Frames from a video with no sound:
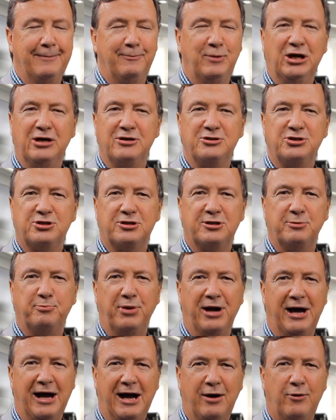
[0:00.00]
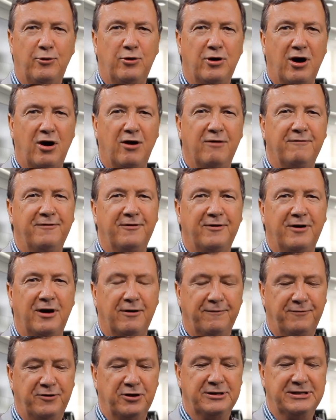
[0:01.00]
because the power
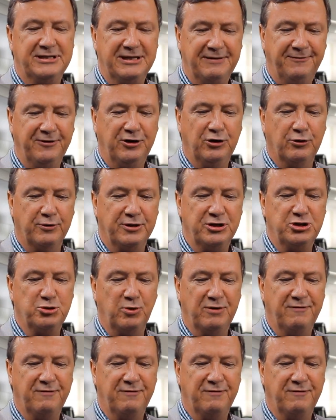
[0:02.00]
of the difficulties